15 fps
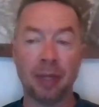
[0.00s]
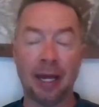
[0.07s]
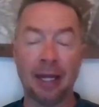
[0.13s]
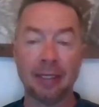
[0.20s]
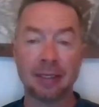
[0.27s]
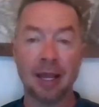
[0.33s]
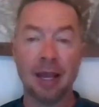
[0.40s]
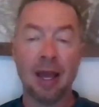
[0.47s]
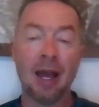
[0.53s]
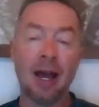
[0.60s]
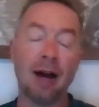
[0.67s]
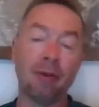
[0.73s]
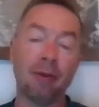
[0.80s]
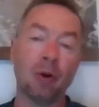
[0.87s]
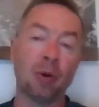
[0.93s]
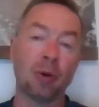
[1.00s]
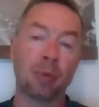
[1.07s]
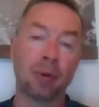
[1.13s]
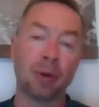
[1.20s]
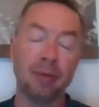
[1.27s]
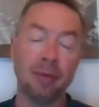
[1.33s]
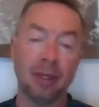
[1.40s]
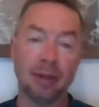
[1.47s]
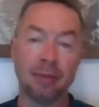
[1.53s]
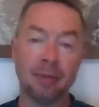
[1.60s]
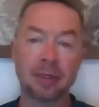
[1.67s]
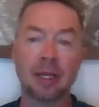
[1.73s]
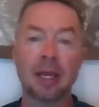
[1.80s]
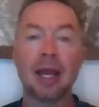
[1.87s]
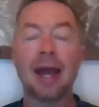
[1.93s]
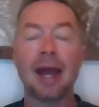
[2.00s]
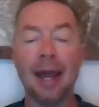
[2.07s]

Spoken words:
plans have lower premiums.